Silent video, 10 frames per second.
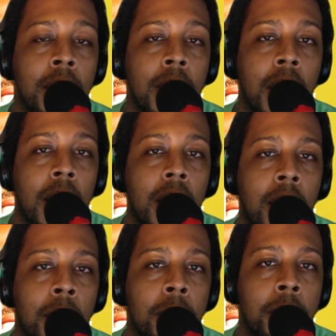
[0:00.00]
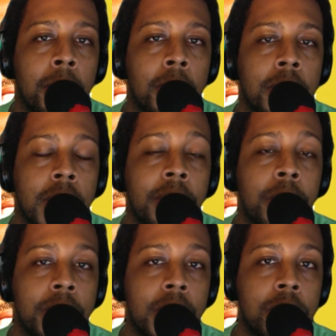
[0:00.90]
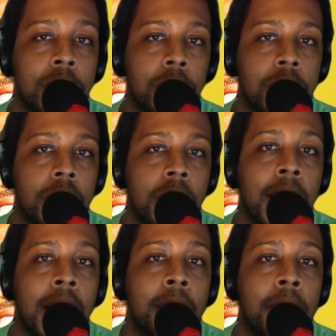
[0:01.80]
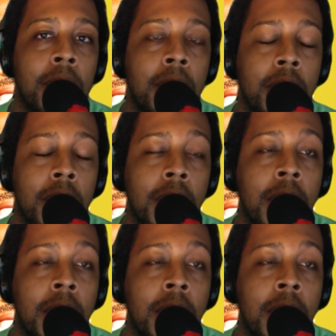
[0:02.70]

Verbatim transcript: um, slavery was integral to the economy, and in the,